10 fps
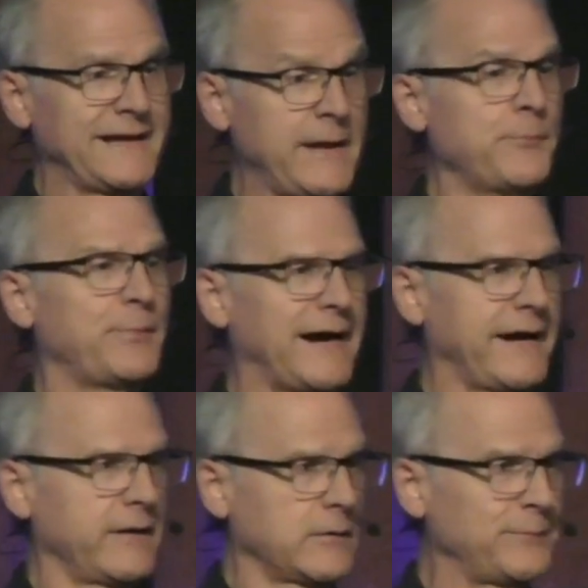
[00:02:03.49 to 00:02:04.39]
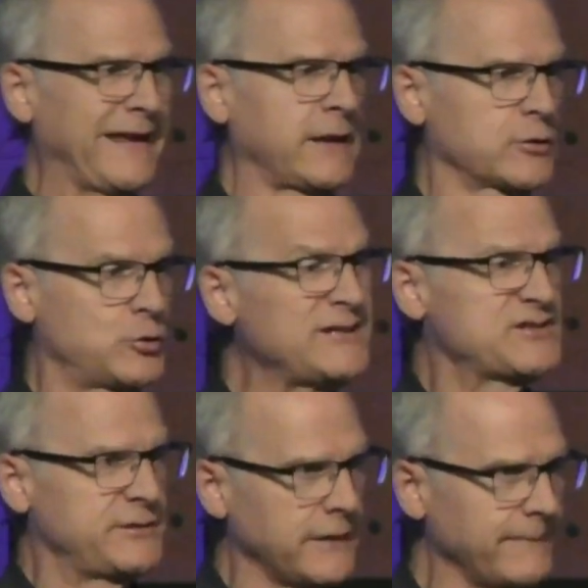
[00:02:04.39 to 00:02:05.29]
Empire being
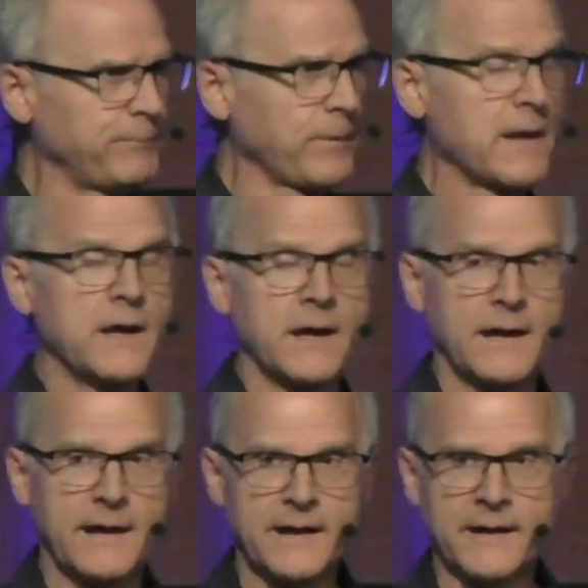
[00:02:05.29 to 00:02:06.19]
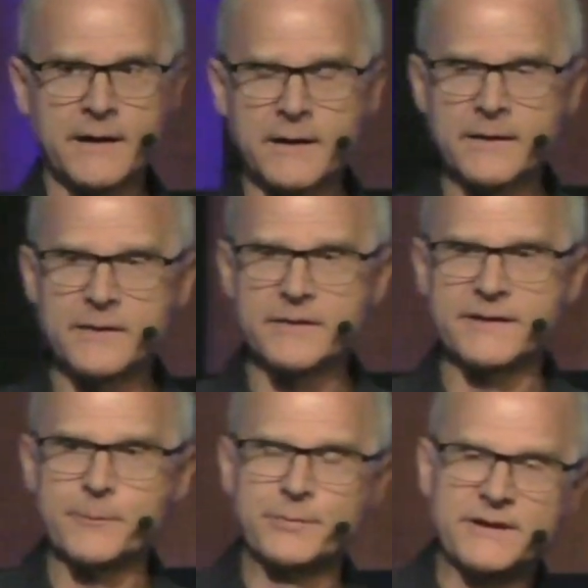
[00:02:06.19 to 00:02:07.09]
Christian,
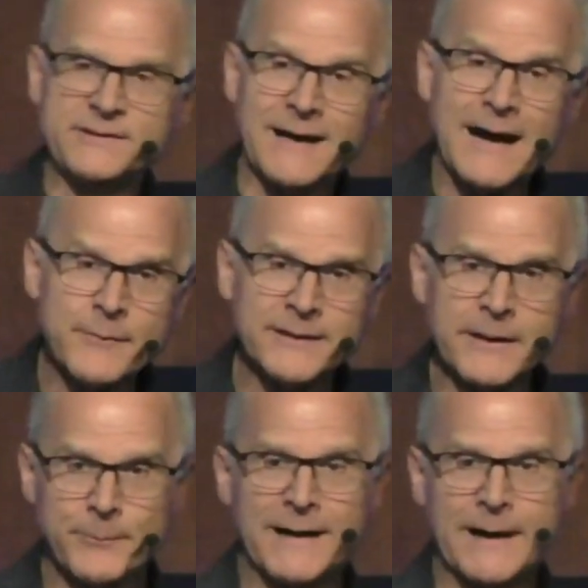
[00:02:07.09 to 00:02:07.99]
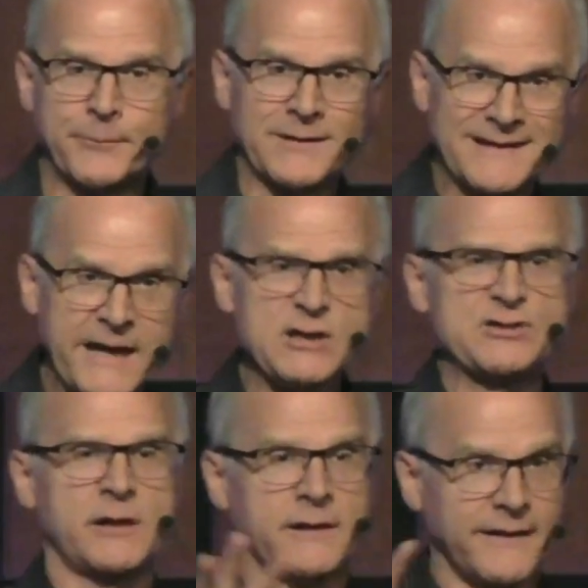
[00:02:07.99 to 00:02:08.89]
the predominant
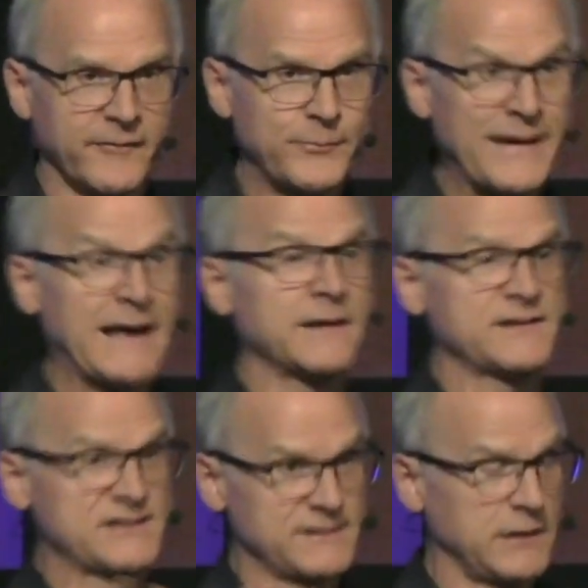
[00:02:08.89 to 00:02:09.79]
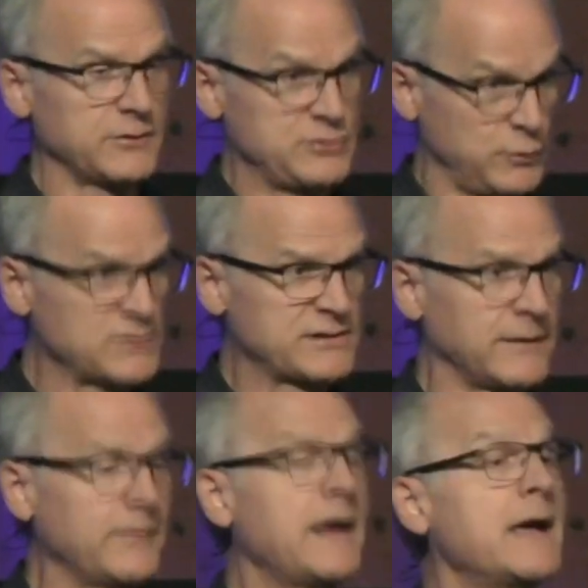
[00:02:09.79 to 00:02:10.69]
population of Palestine or
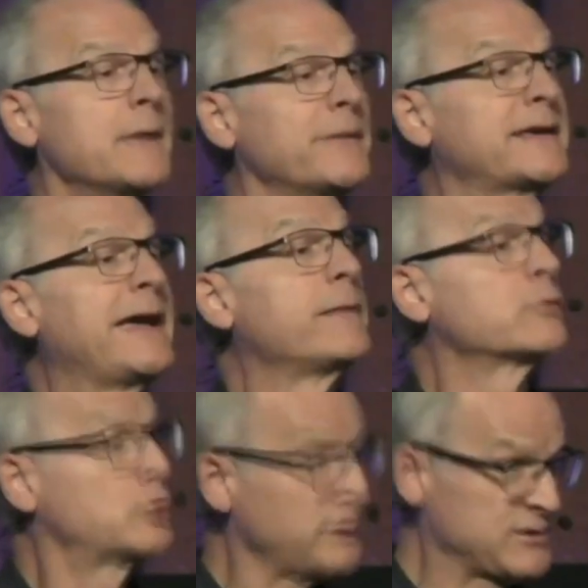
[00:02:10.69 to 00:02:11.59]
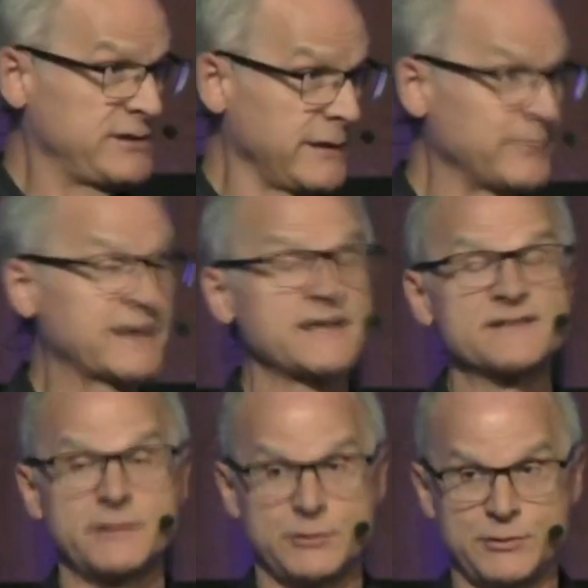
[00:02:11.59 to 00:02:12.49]
Jerusalem became Christian because
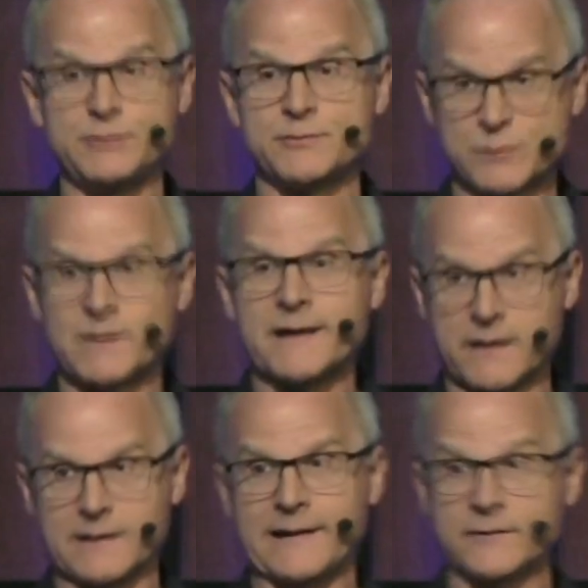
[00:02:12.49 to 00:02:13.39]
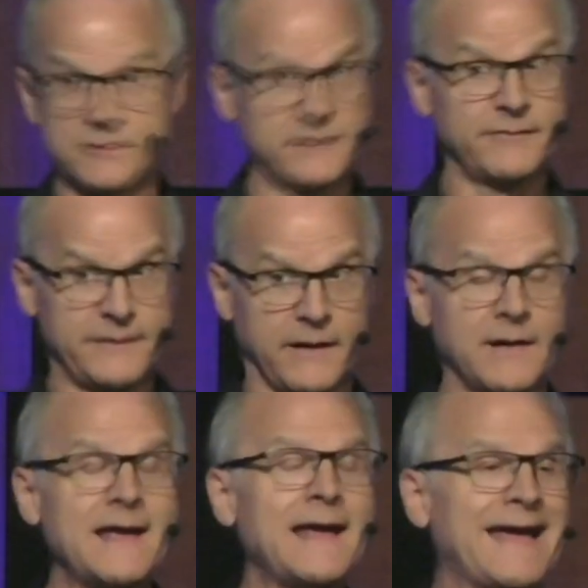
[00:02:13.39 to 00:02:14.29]
the Jews were not allowed to live
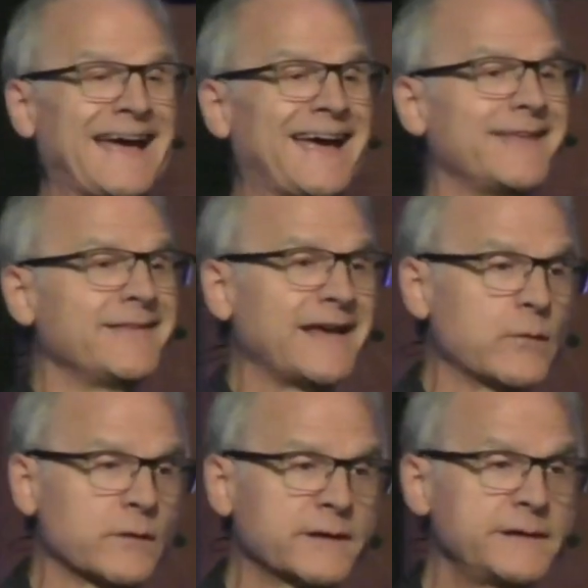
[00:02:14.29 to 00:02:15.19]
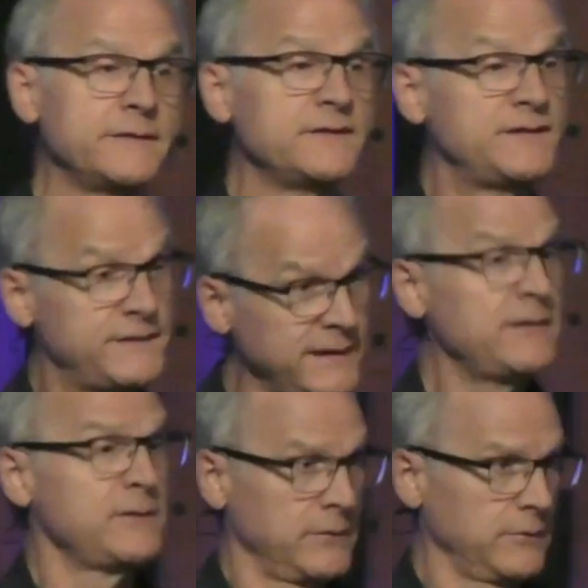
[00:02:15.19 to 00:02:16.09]
there, and they were
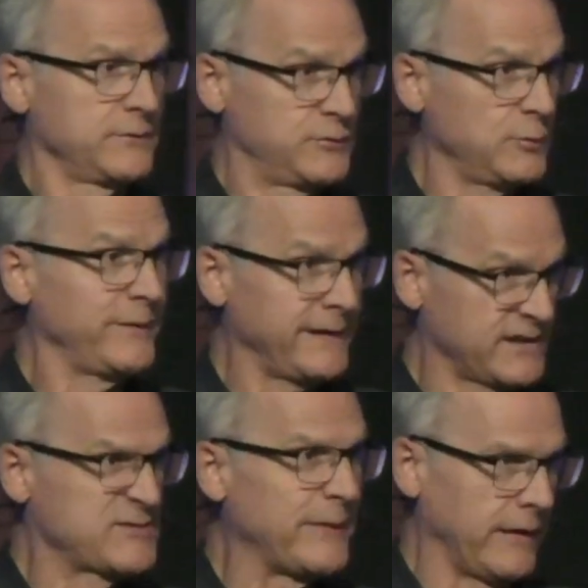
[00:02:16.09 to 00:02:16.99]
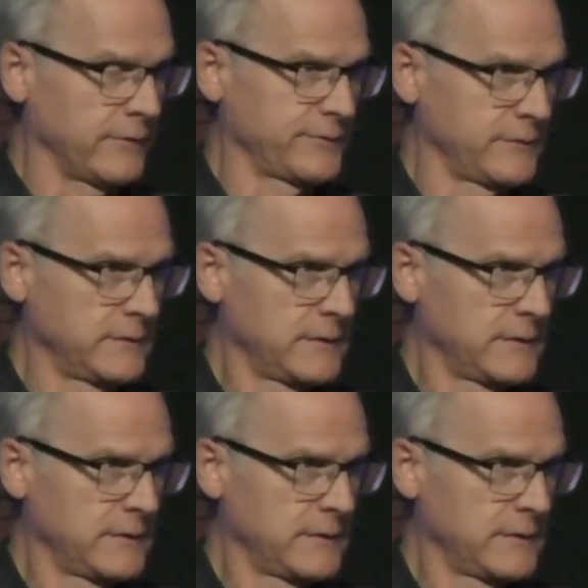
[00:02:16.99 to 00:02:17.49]
continued to be expelled.